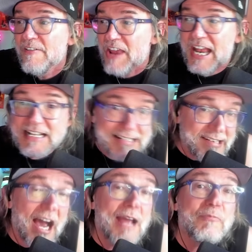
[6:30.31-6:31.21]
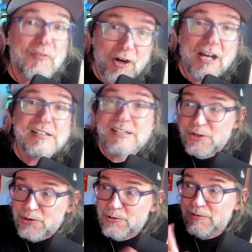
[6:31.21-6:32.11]
and it's time for us
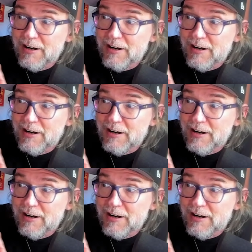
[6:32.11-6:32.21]
to